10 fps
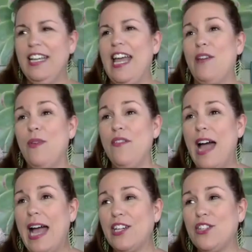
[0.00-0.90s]
And
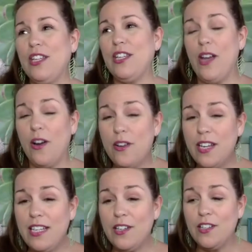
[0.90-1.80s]
we
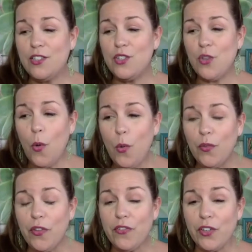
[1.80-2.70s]
already sold
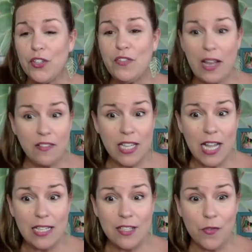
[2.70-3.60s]
the first 5
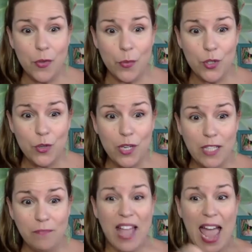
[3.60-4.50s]
slots of the
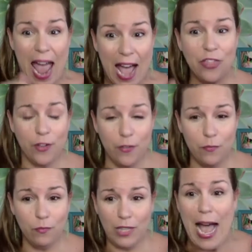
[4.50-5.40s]
retreat at the
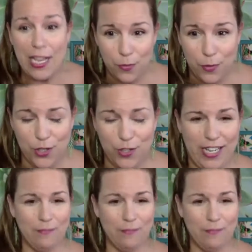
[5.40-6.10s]
last retreat.